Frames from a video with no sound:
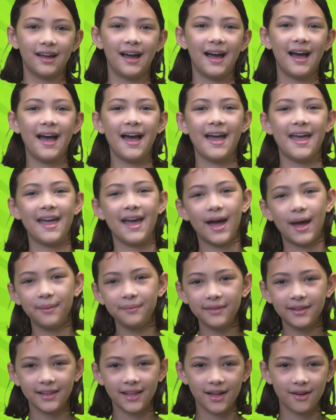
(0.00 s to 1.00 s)
Hi,
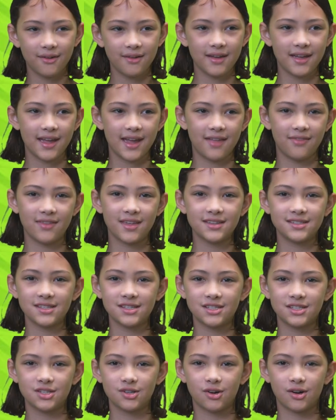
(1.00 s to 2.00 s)
I'm Chloe, and this
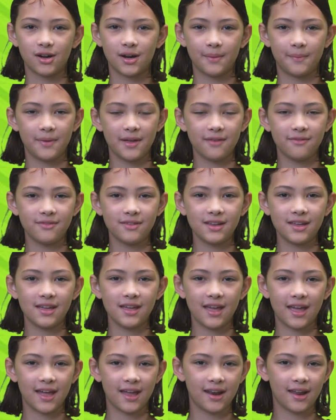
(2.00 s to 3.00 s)
is your
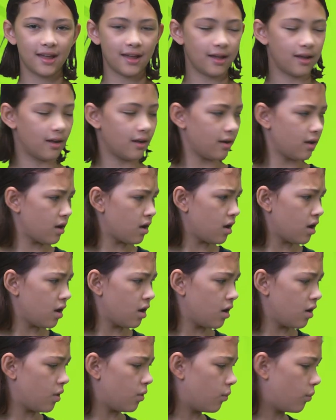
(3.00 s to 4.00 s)
Epiphany Anna.
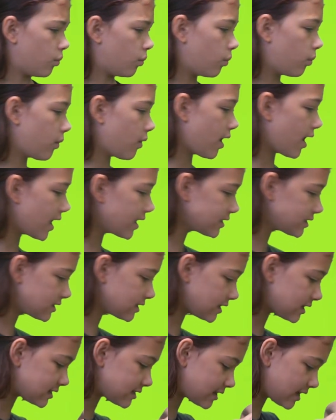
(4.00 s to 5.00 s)
What
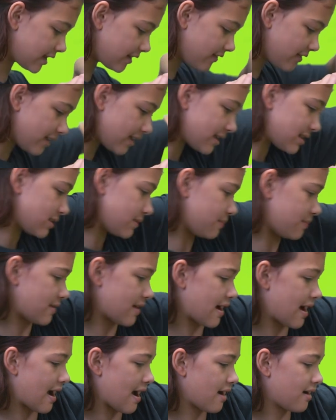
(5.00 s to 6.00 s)
is in this
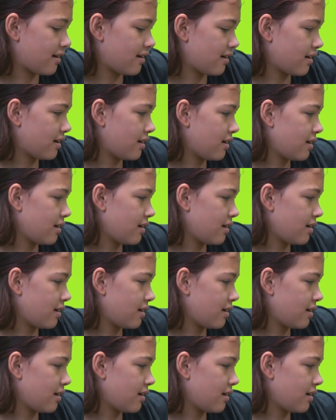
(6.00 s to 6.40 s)
bag?